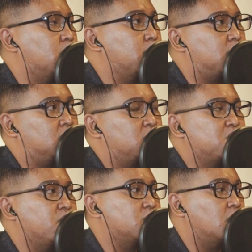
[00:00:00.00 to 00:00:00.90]
I don't trust his
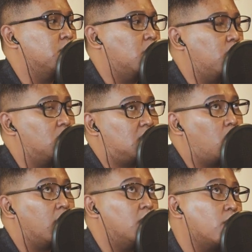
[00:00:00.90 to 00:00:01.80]
reviews anymore because I
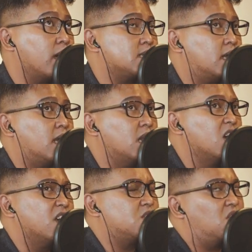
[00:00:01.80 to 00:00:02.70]
went once. And then
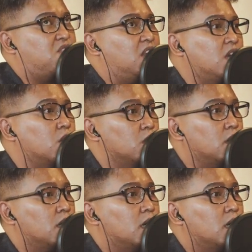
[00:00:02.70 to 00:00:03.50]
it's not really good.